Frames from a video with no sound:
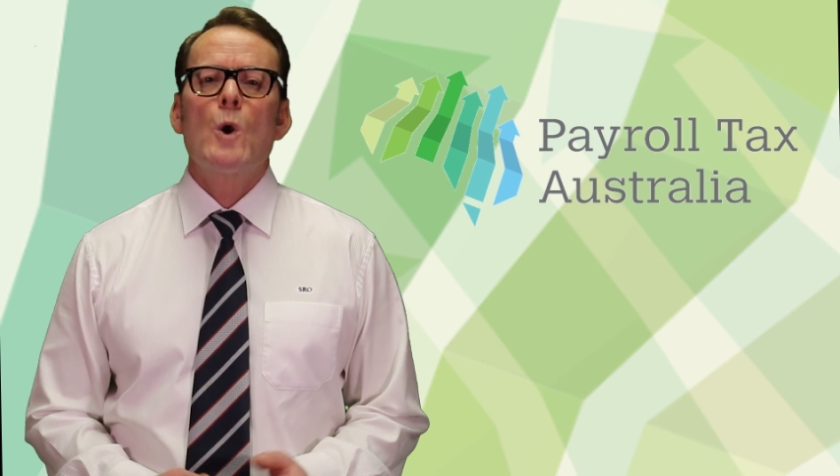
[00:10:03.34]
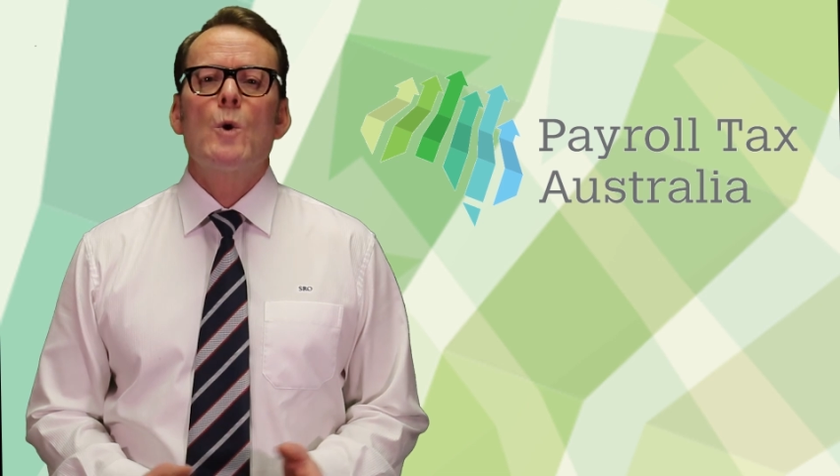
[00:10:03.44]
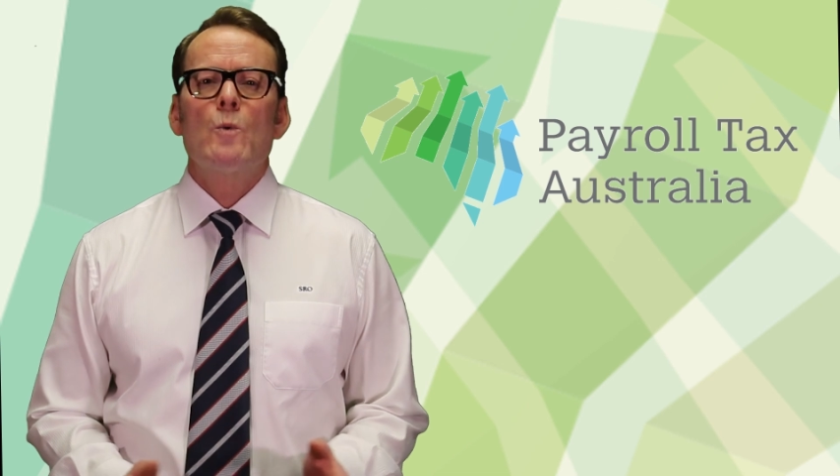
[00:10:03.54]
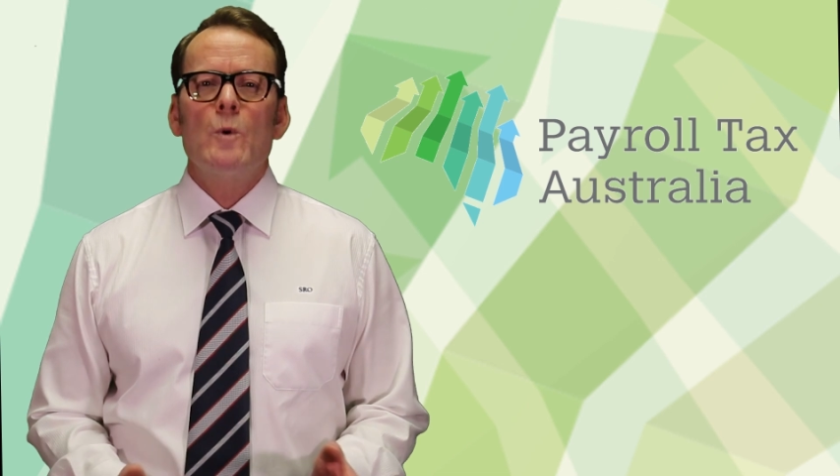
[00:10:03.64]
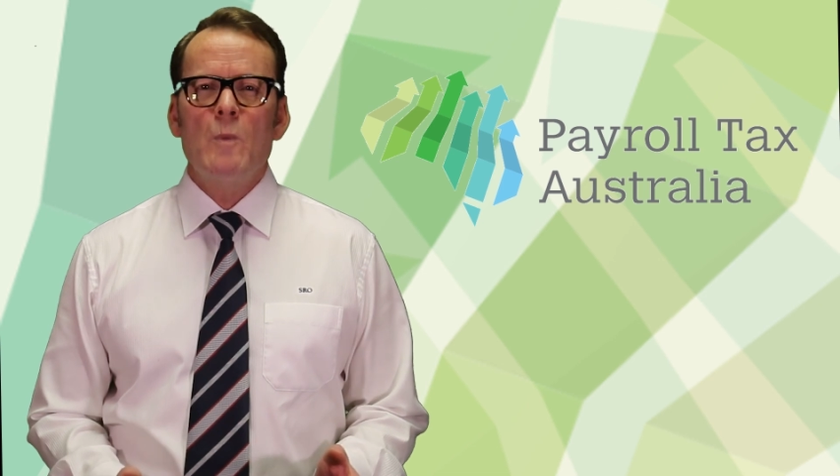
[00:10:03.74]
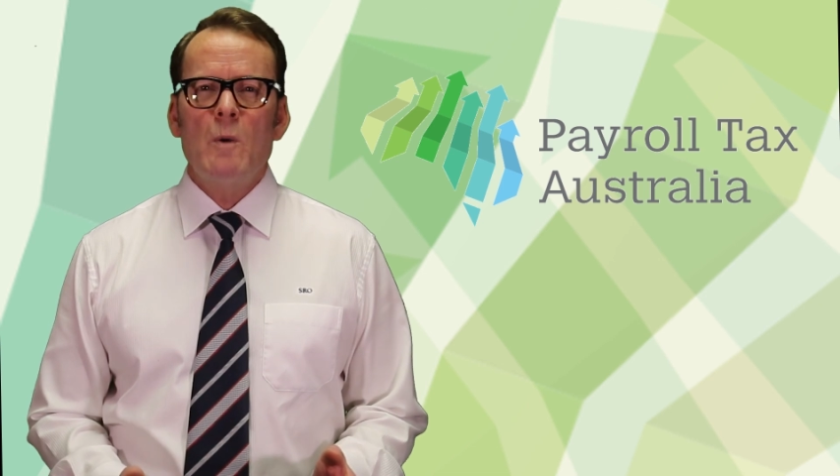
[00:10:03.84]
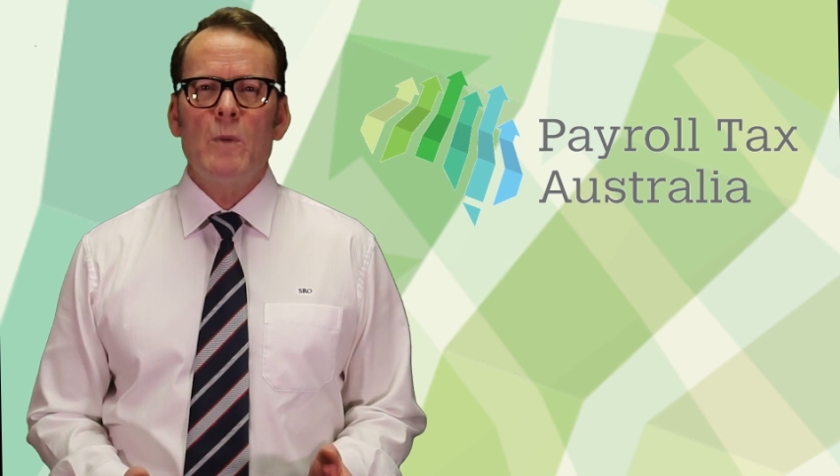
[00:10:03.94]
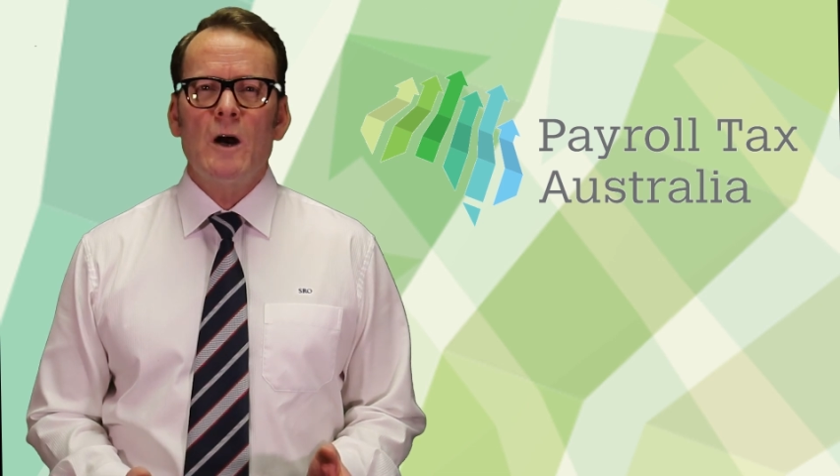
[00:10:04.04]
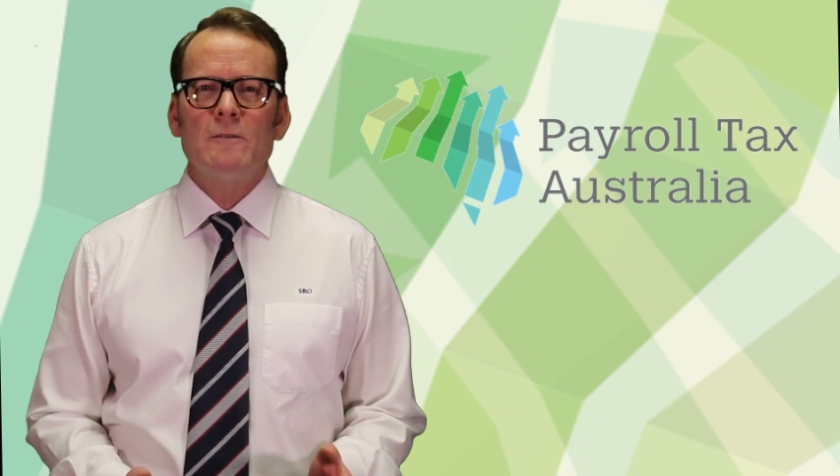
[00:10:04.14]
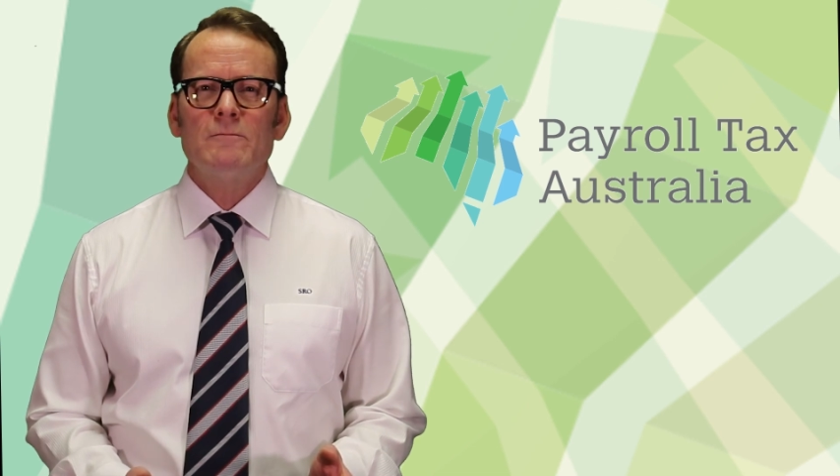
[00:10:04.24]

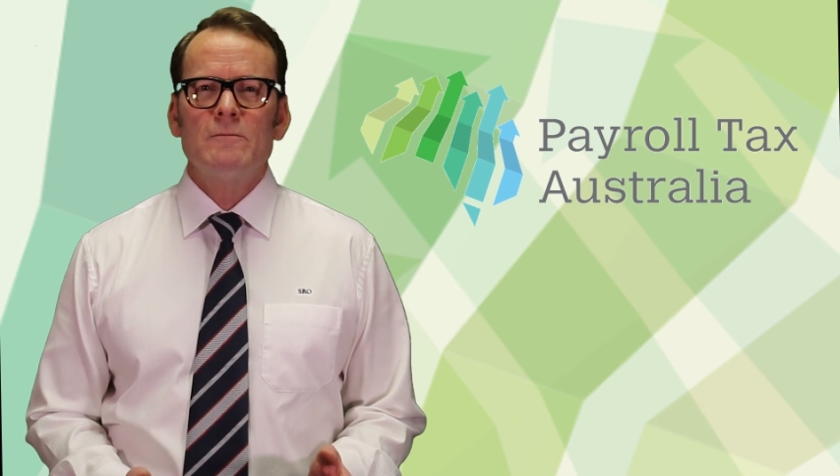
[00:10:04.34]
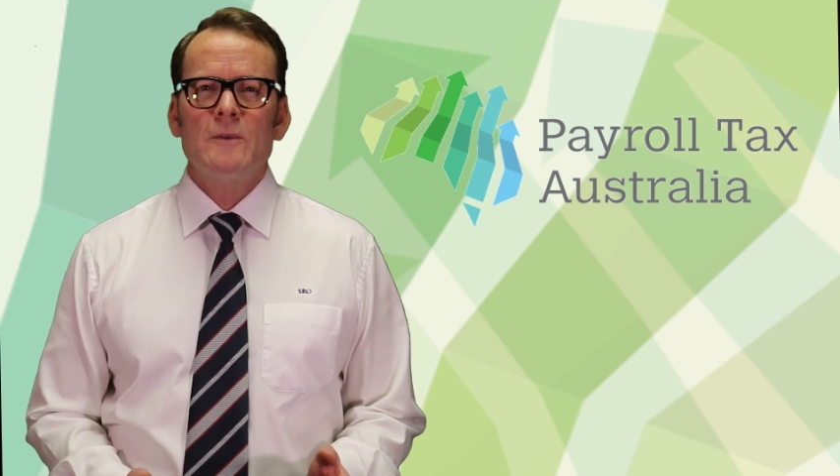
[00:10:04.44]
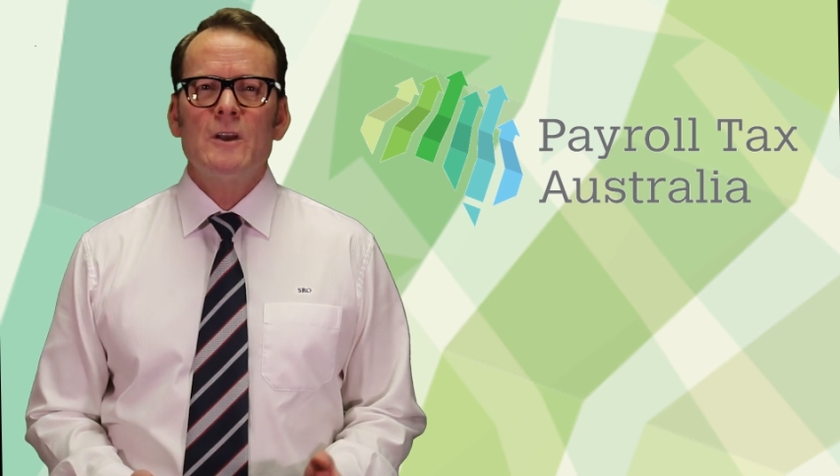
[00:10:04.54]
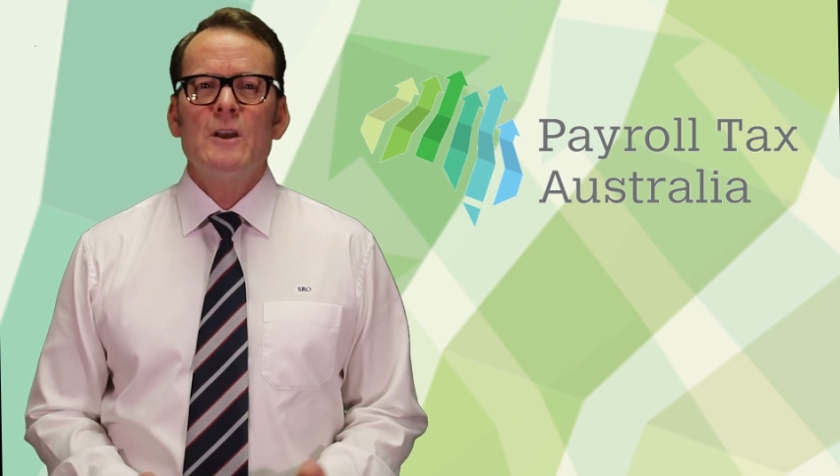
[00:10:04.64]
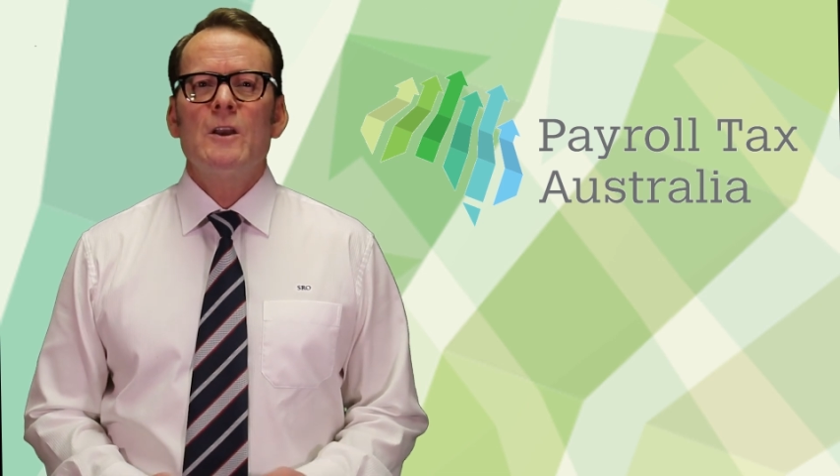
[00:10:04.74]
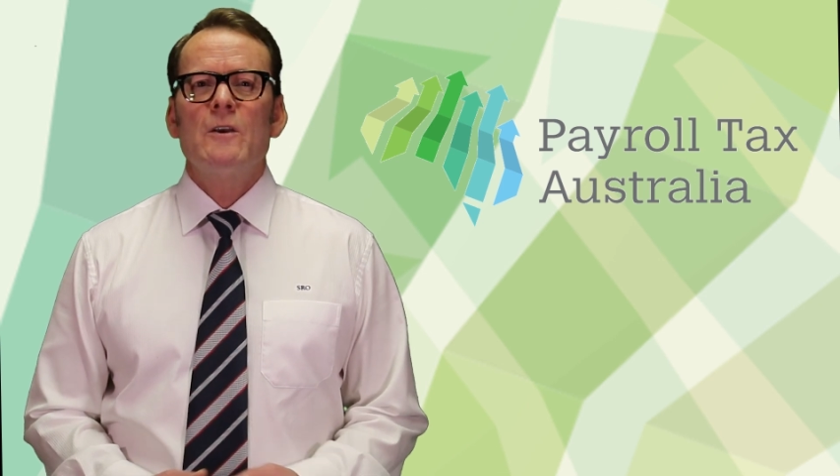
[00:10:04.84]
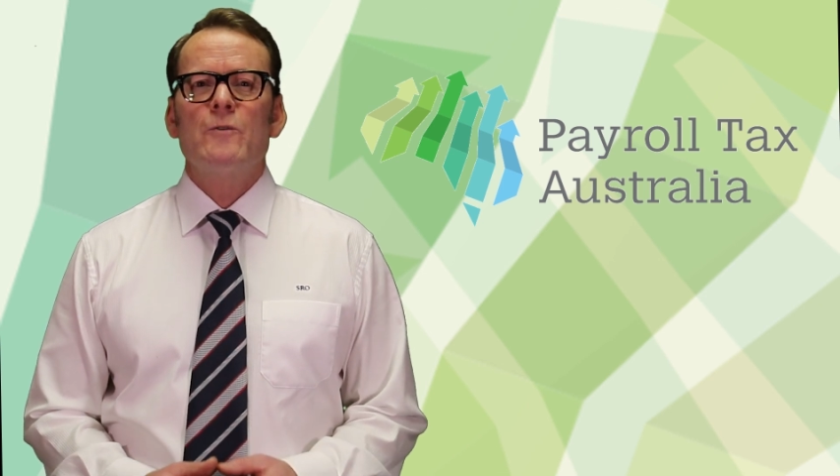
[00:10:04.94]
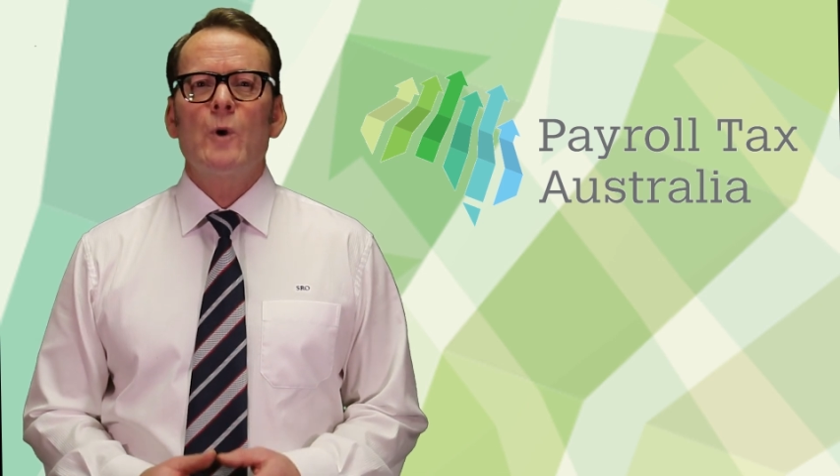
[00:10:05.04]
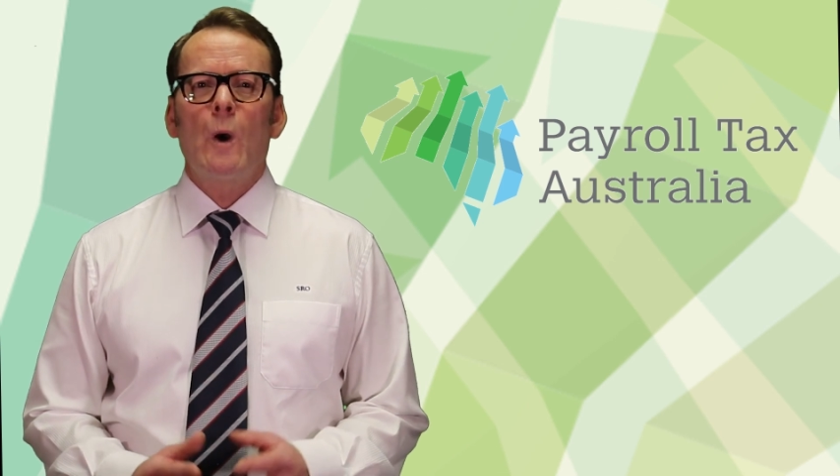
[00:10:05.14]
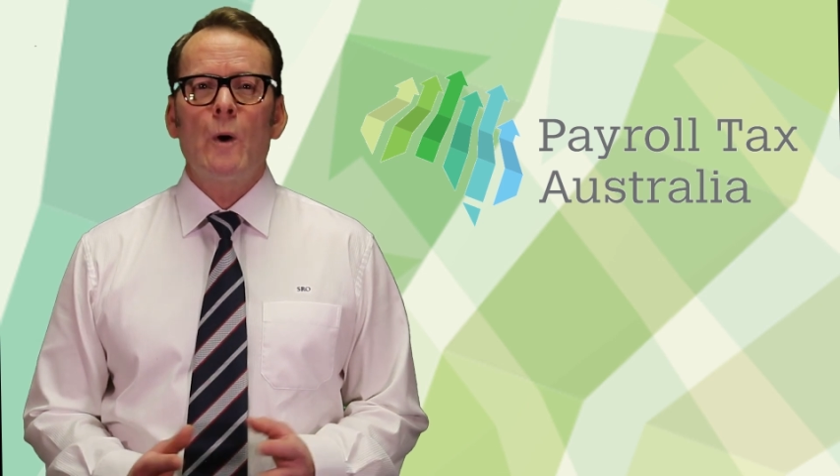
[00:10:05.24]
Remember,
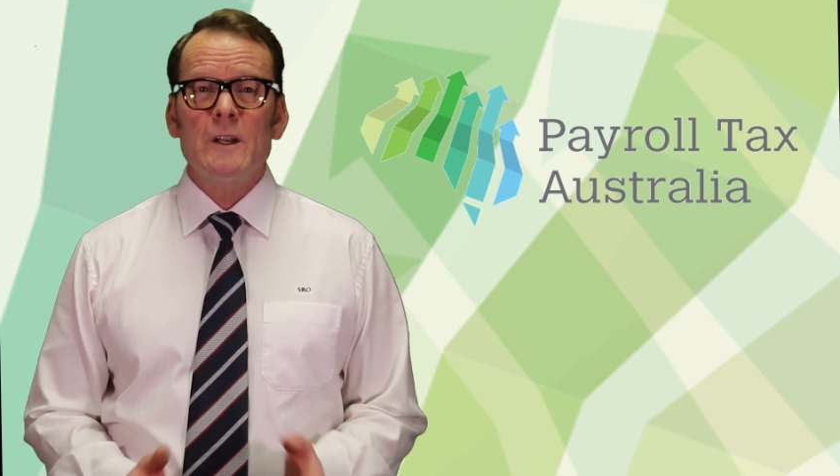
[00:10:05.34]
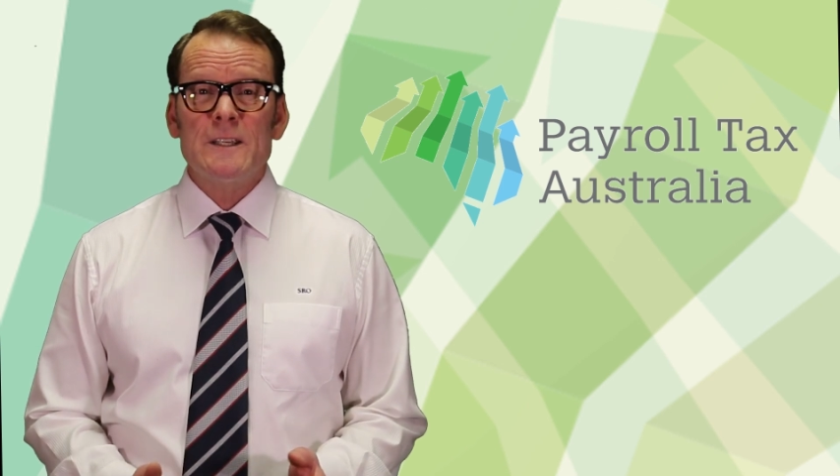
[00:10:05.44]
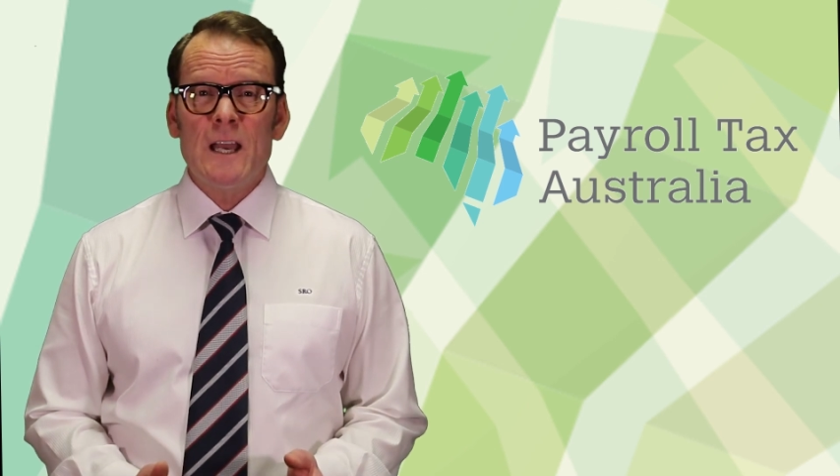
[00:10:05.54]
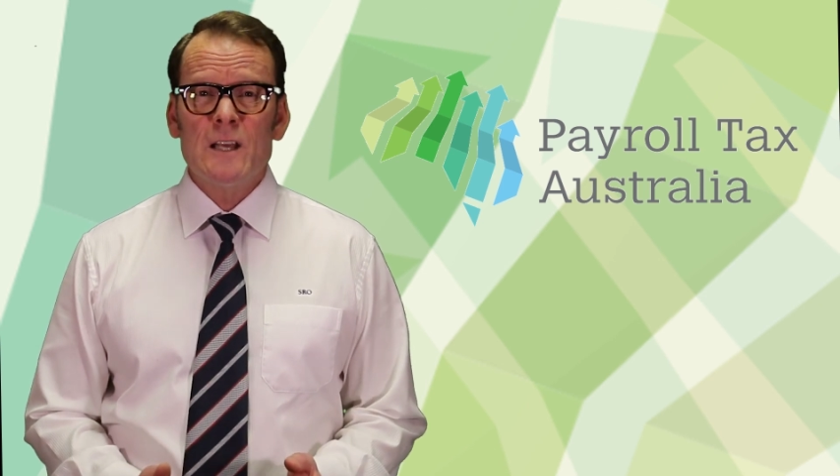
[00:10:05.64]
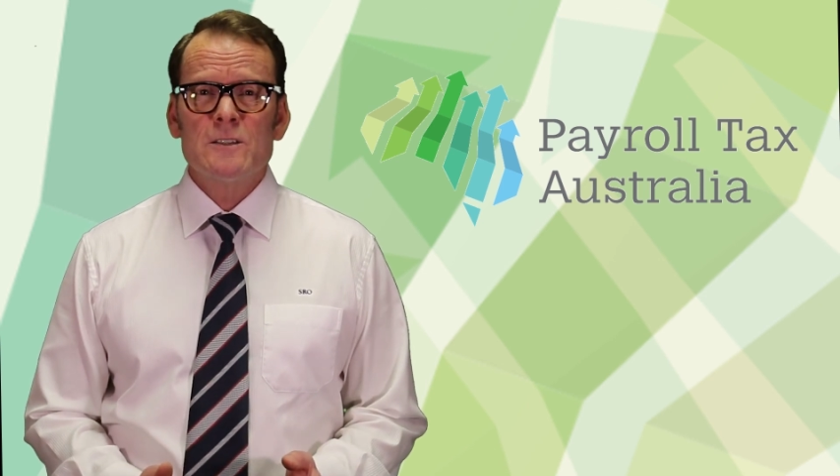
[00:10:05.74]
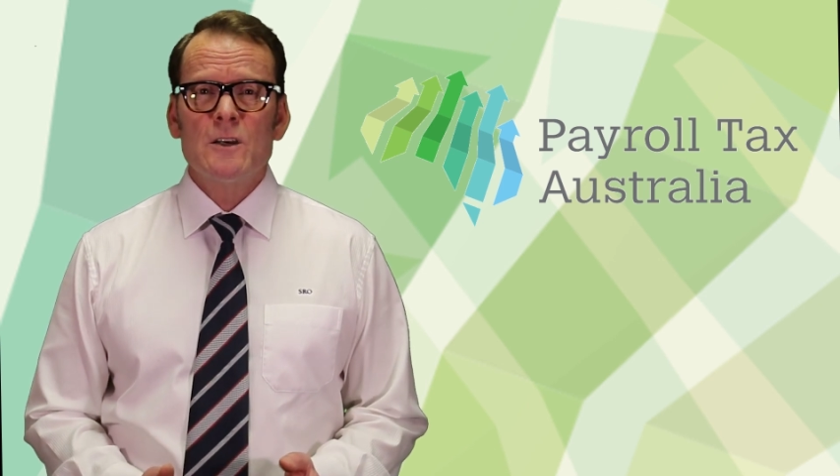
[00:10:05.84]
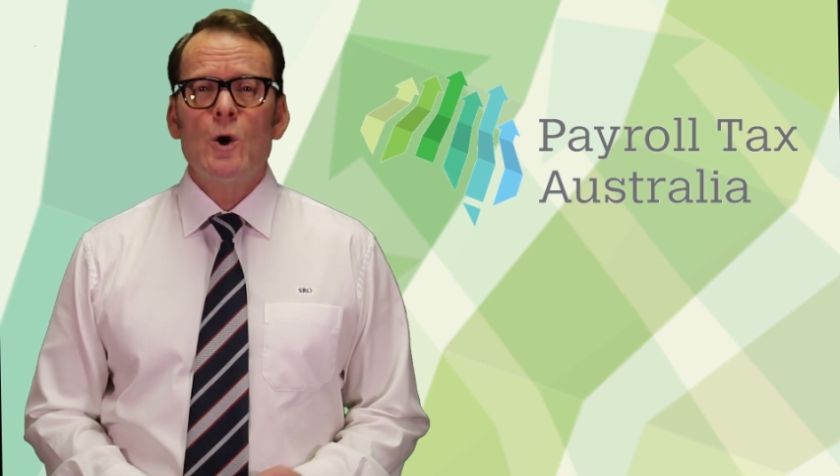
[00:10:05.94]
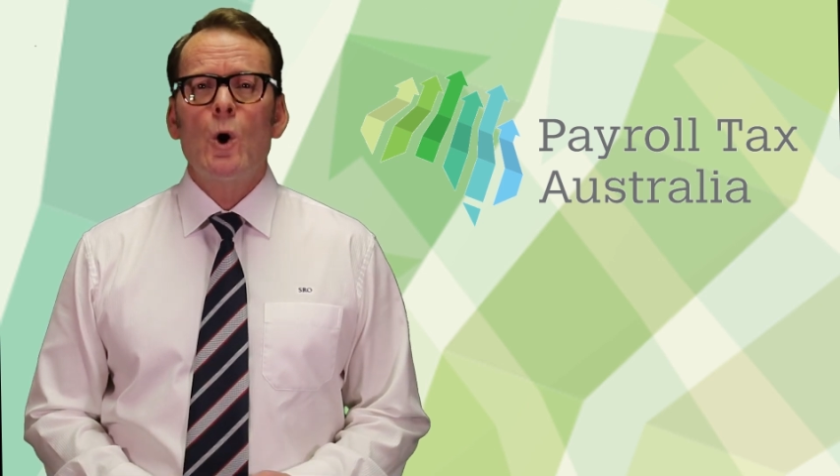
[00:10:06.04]
if you are in doubt,